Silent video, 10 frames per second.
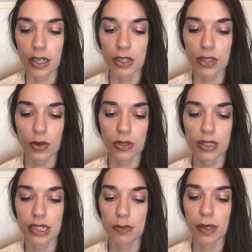So to
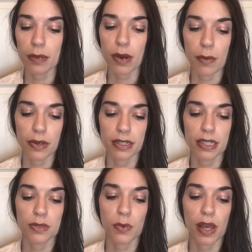display properties
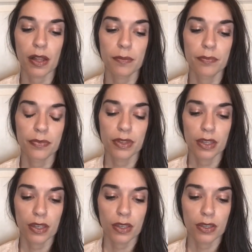as well,
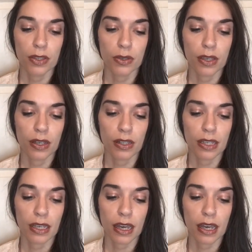you can click